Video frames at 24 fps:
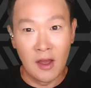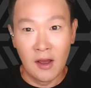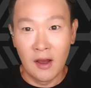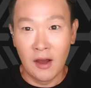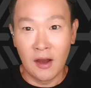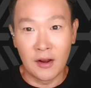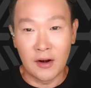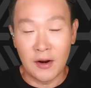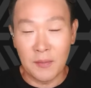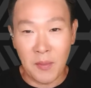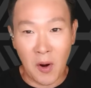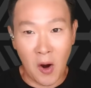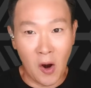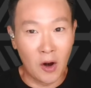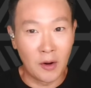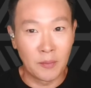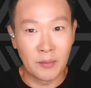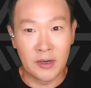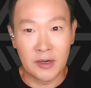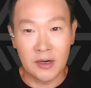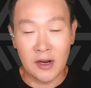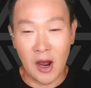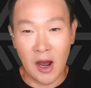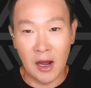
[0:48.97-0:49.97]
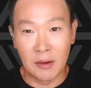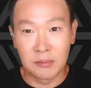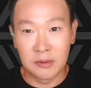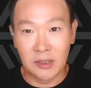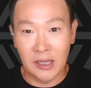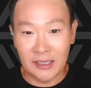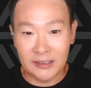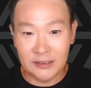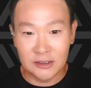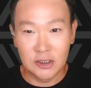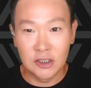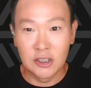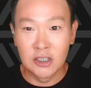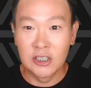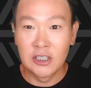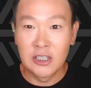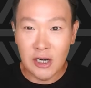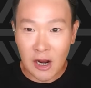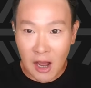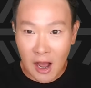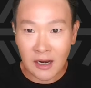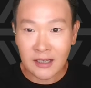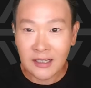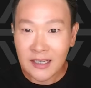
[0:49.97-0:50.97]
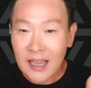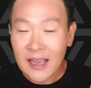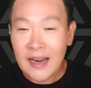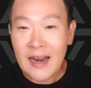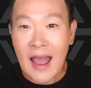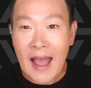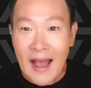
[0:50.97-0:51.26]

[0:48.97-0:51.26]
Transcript: an apartment complex could not get